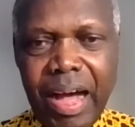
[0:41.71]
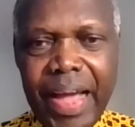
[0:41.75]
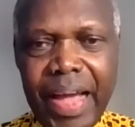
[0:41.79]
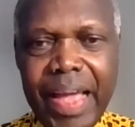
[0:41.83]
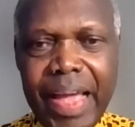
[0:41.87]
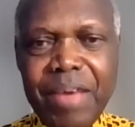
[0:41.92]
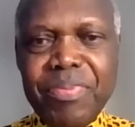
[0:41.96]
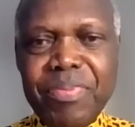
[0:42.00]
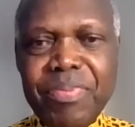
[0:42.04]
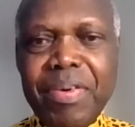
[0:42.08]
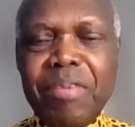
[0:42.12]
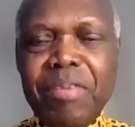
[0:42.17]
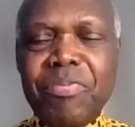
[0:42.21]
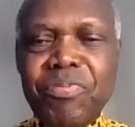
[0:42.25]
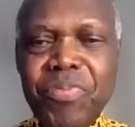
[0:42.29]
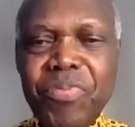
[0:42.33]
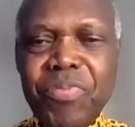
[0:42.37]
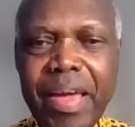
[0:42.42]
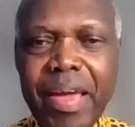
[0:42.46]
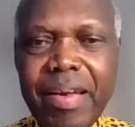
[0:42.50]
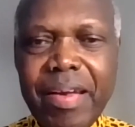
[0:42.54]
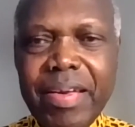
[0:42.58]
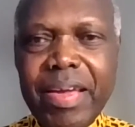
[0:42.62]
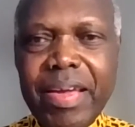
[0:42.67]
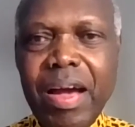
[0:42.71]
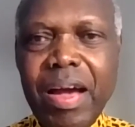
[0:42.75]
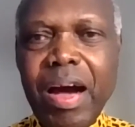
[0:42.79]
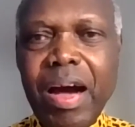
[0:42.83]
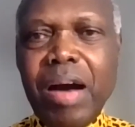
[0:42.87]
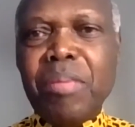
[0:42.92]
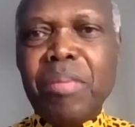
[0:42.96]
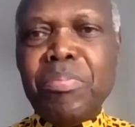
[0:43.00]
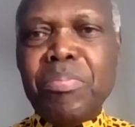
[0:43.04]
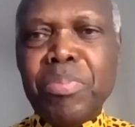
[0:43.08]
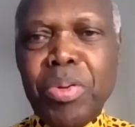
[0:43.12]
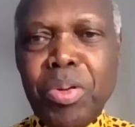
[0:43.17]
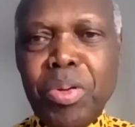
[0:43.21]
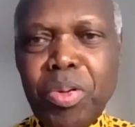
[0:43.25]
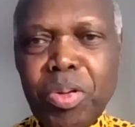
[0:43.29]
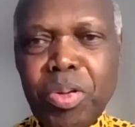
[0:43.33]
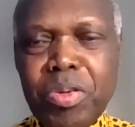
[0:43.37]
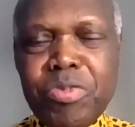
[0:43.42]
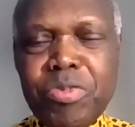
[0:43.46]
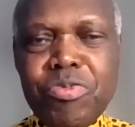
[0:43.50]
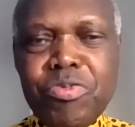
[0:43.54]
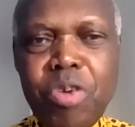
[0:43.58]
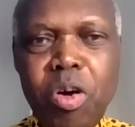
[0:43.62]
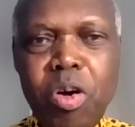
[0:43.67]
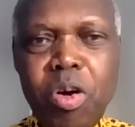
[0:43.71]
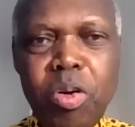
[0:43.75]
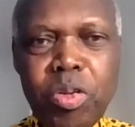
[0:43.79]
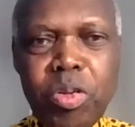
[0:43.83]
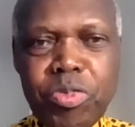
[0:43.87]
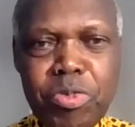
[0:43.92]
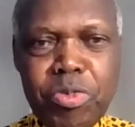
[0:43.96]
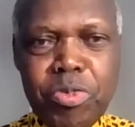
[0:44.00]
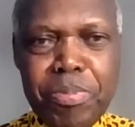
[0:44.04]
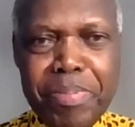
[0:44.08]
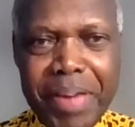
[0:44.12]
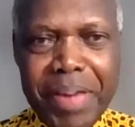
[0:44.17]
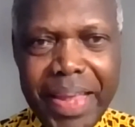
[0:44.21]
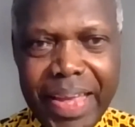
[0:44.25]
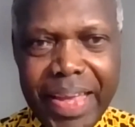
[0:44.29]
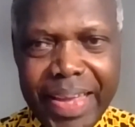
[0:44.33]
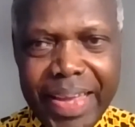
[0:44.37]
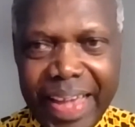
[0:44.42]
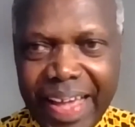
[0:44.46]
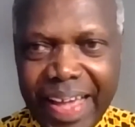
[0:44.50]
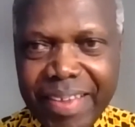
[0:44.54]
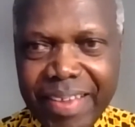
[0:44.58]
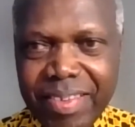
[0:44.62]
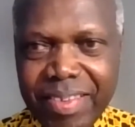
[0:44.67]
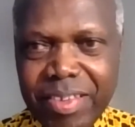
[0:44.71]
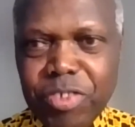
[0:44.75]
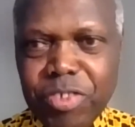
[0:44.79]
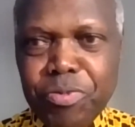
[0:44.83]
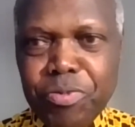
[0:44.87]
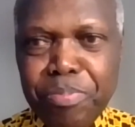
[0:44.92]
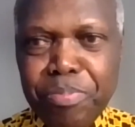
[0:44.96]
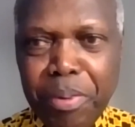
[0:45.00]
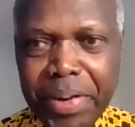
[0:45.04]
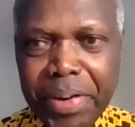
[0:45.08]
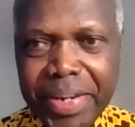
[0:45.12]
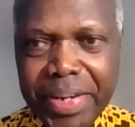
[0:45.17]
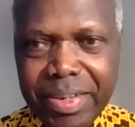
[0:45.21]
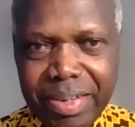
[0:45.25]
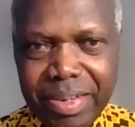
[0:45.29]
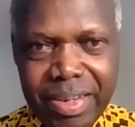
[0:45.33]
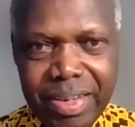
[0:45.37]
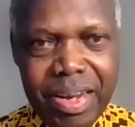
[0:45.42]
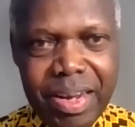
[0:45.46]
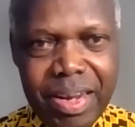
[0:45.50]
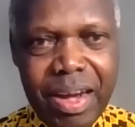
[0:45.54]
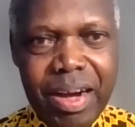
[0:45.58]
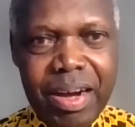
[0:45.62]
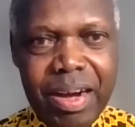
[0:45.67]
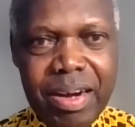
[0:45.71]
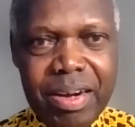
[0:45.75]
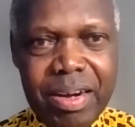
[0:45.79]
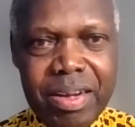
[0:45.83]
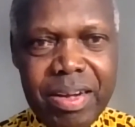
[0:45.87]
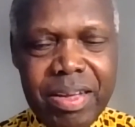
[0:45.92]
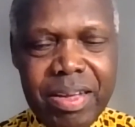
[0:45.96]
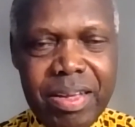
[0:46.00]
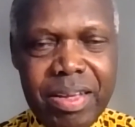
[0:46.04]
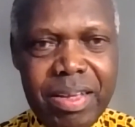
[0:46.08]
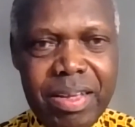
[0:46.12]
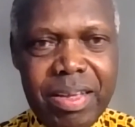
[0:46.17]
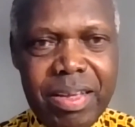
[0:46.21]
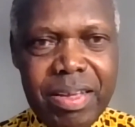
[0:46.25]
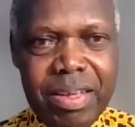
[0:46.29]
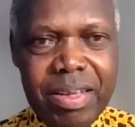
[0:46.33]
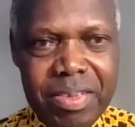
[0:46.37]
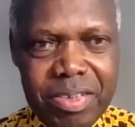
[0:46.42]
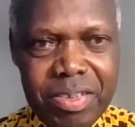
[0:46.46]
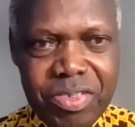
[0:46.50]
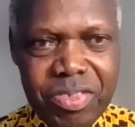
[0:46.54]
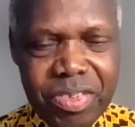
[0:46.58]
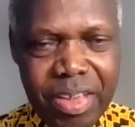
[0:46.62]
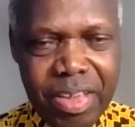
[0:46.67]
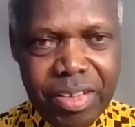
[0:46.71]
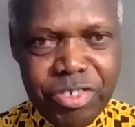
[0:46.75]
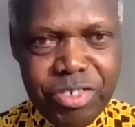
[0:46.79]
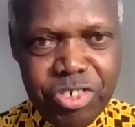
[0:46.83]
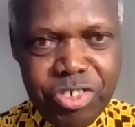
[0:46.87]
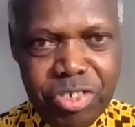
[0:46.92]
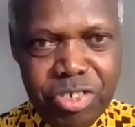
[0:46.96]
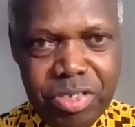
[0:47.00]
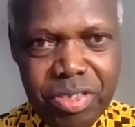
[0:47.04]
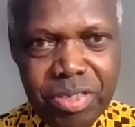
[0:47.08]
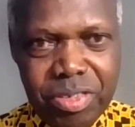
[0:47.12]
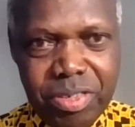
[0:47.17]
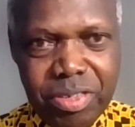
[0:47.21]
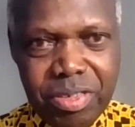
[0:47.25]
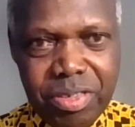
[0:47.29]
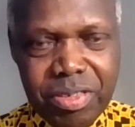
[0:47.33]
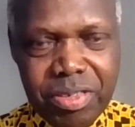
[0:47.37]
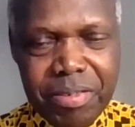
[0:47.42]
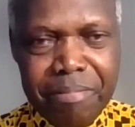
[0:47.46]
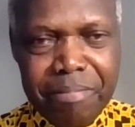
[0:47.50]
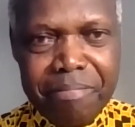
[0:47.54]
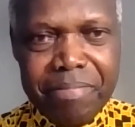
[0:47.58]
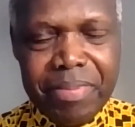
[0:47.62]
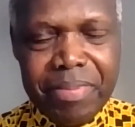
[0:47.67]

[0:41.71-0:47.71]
I have a very humble role to play at this point in our discussions,